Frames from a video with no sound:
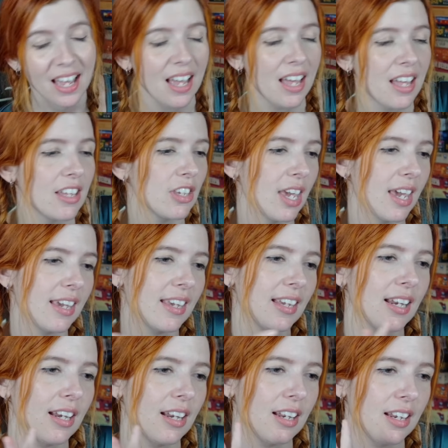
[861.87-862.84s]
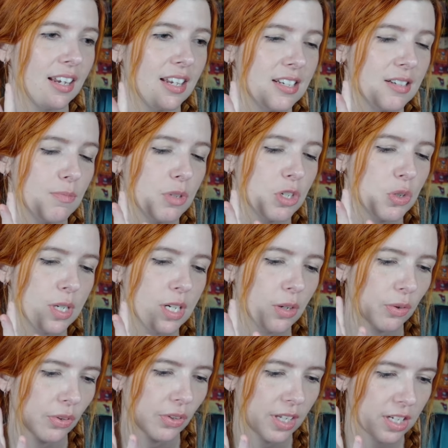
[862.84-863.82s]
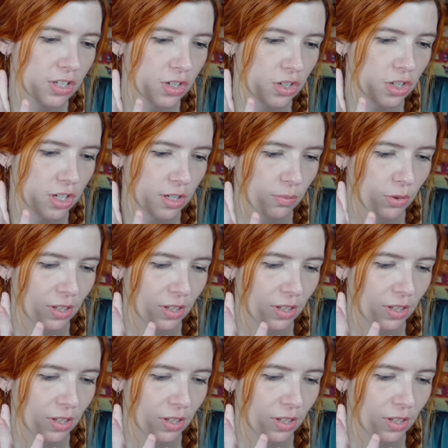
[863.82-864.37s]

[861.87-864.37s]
You can't get in between a relationship.